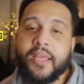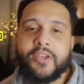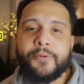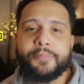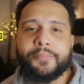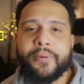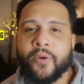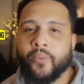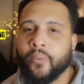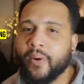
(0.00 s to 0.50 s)
You
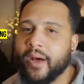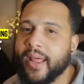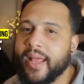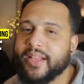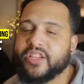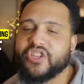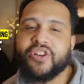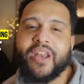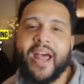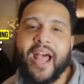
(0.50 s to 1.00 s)
put 1
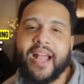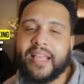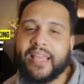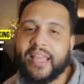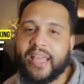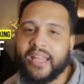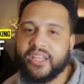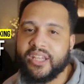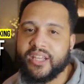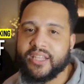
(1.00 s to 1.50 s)
S, you're not
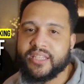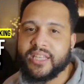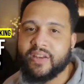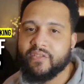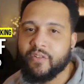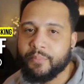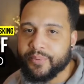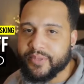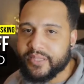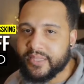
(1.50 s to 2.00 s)
getting your
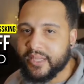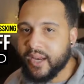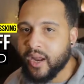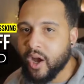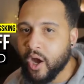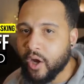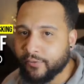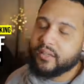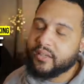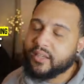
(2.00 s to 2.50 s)
7%
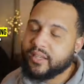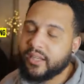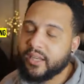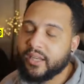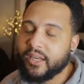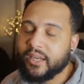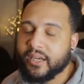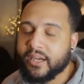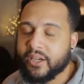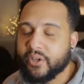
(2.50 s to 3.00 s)
off. You're
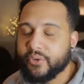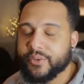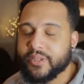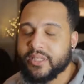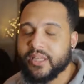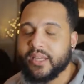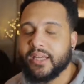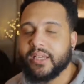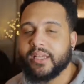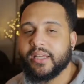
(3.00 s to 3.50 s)
getting a goose
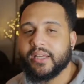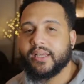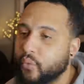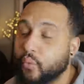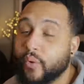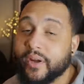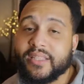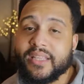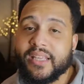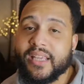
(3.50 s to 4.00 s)
egg.
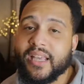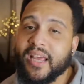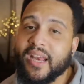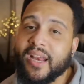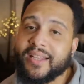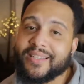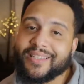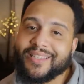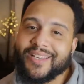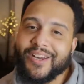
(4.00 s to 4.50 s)
Once again,
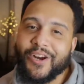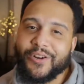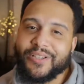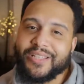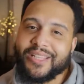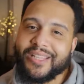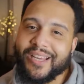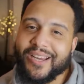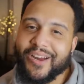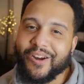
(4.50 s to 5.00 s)
this is Curtis
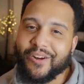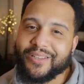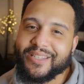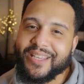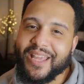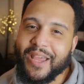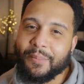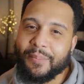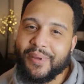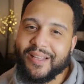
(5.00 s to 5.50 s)
King,
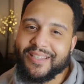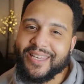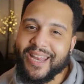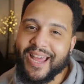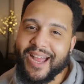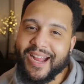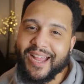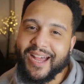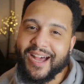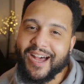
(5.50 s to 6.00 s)

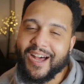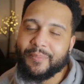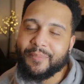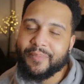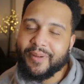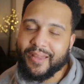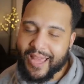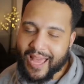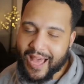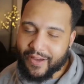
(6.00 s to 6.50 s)
CurtisKingBeats.com.
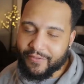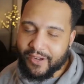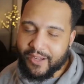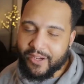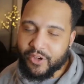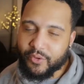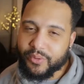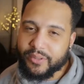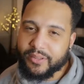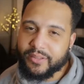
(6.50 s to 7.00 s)
Have a
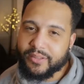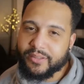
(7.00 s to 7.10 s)
good one.